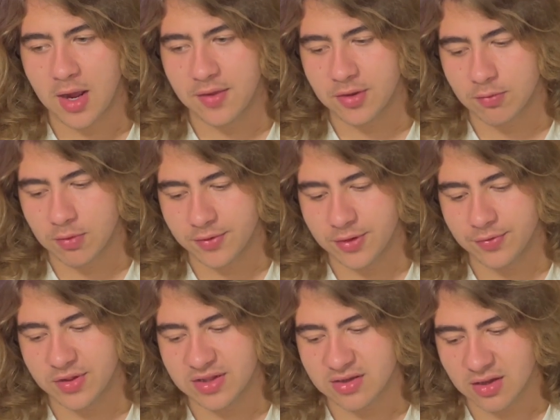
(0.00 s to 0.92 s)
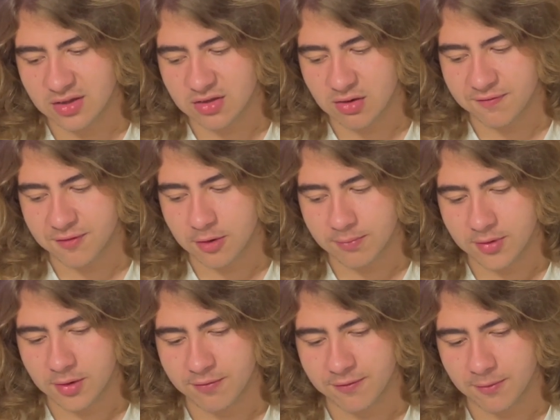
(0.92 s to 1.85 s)
I think one thing this does confirm,
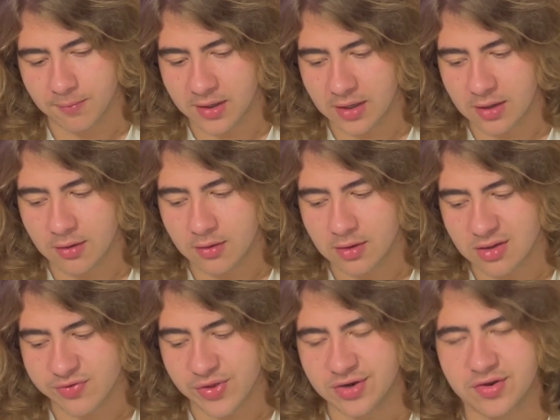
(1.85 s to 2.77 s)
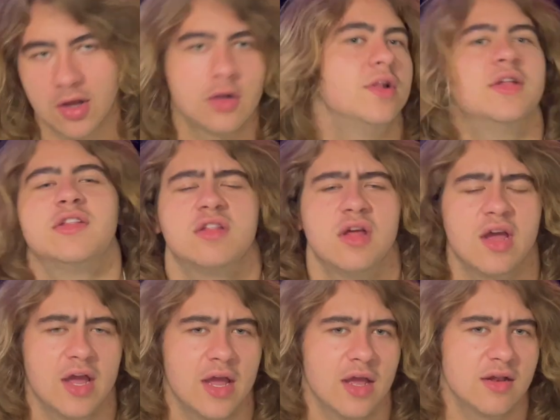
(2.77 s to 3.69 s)
though, for me, is that Douglas
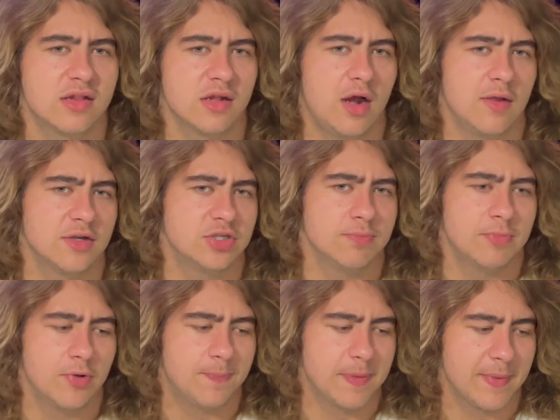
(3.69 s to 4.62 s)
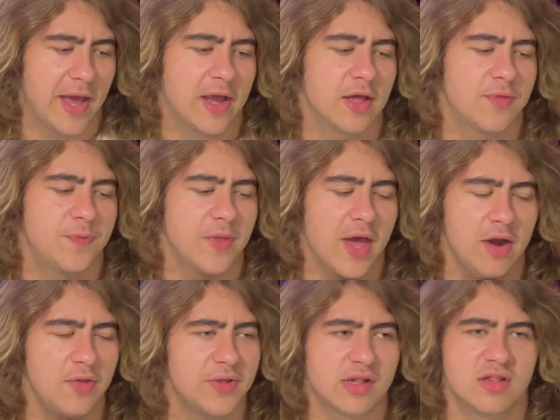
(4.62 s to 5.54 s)
and Saleh should both be back. I
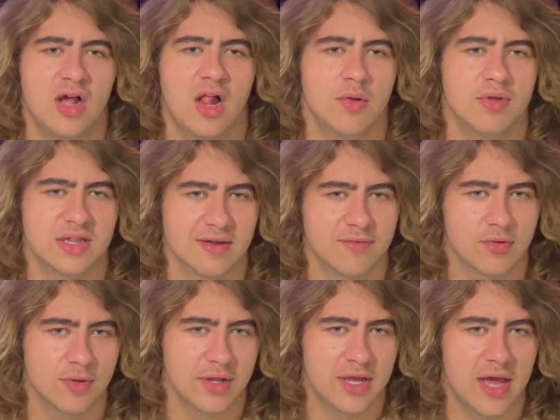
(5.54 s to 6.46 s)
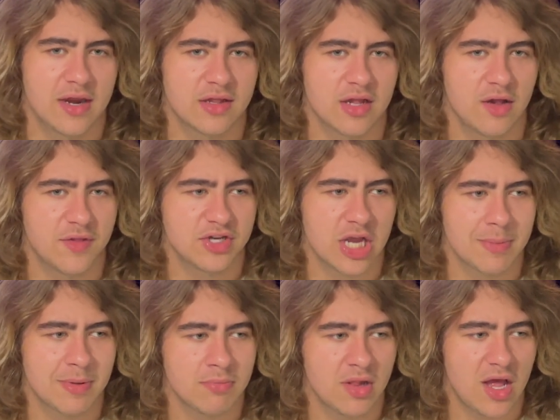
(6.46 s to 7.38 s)
don't think Saleh has ever really had his head on the
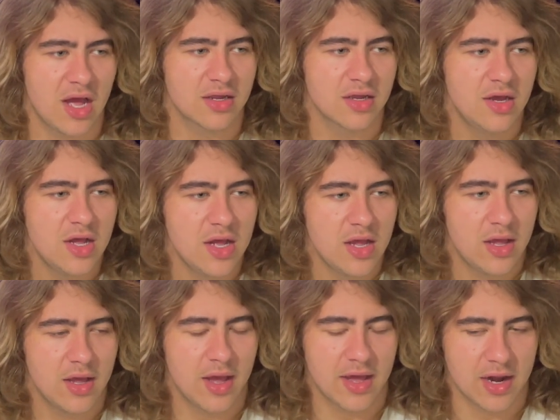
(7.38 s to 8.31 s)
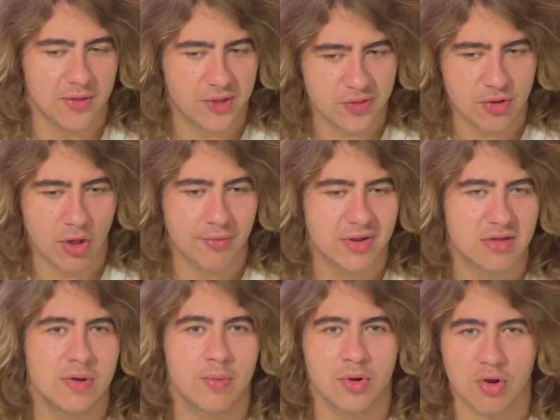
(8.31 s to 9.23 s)
chopping block, and I think the only
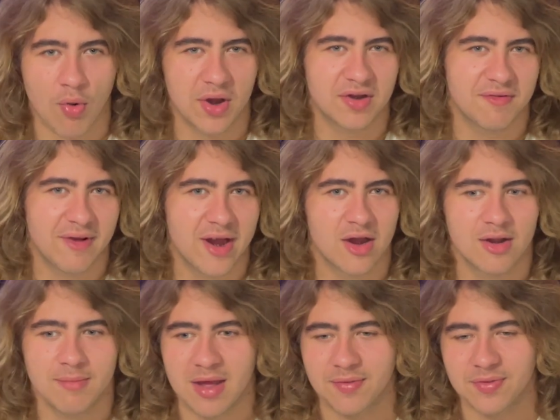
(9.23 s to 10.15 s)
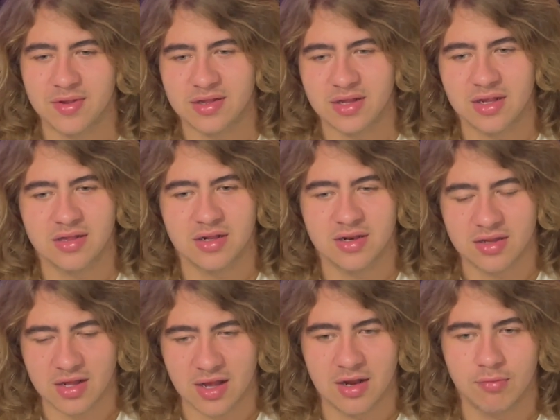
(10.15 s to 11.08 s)
reason we were going to fire him at the
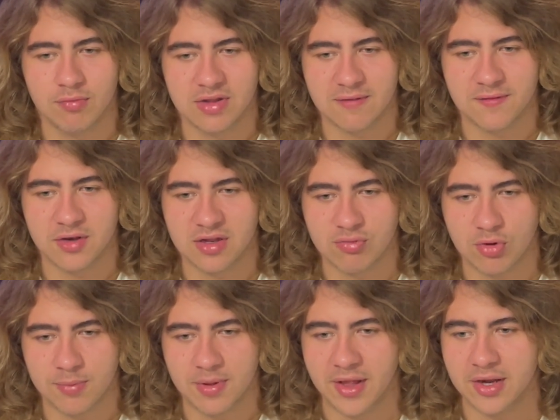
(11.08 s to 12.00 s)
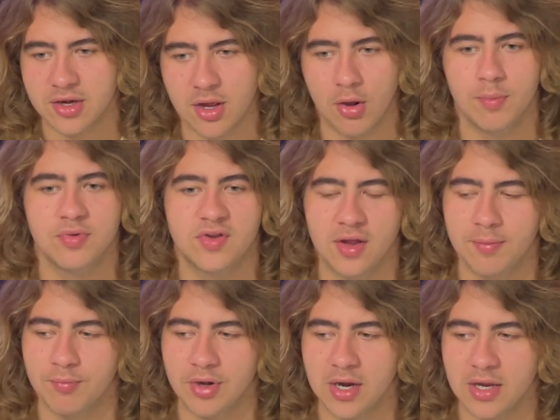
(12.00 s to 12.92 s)
season's end was if you just want to be like, no, I'm
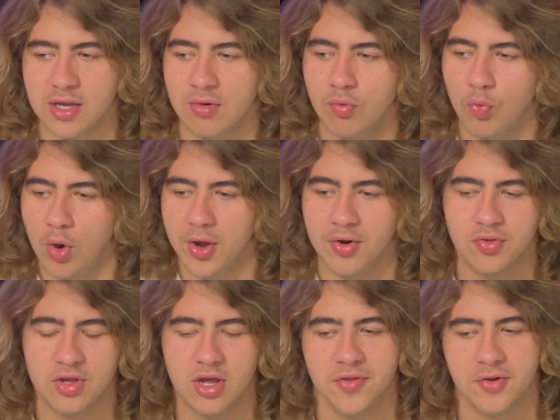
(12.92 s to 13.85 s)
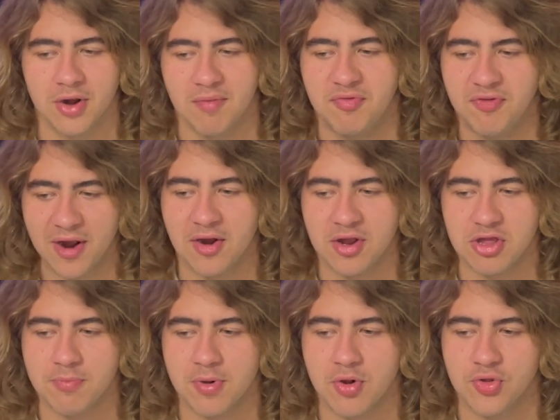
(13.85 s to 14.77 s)
done bringing in one or the other. I'm firing
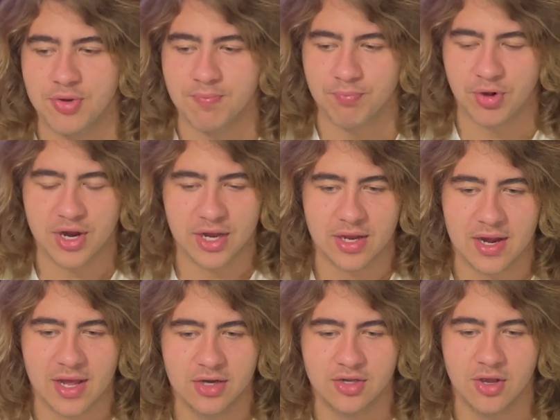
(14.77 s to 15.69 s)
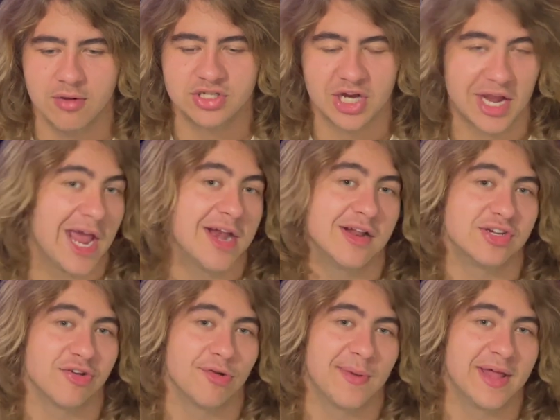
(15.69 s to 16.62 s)
you both and bringing in a head coach and a
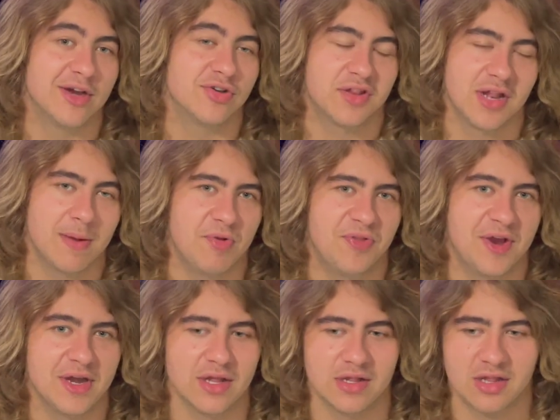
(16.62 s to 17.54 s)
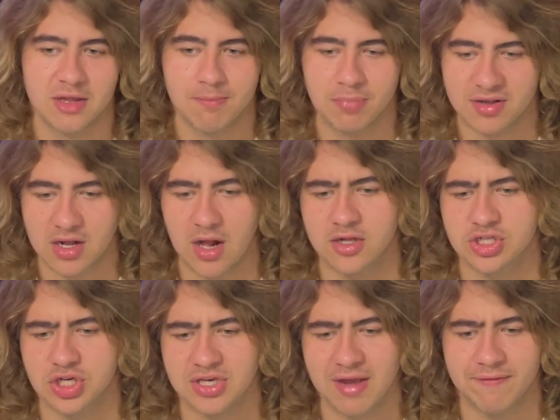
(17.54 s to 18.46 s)
general manager simultaneously. But Saleh
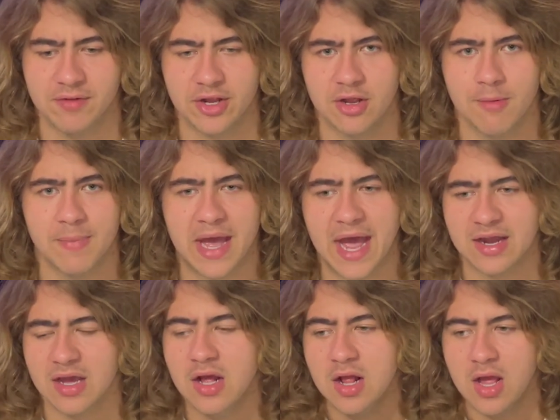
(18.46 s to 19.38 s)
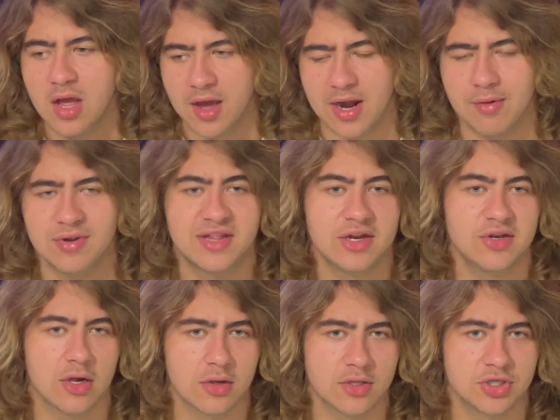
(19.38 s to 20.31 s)
should definitely come back, and I would say
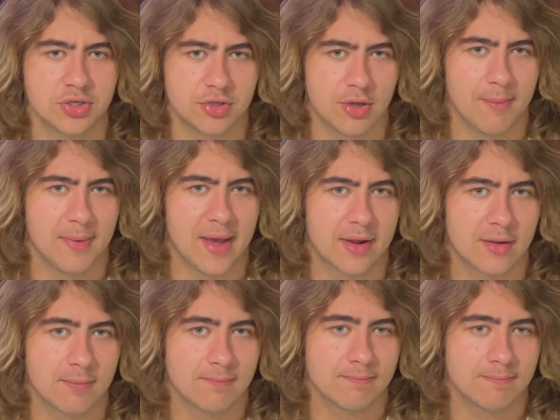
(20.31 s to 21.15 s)
Douglas should come back.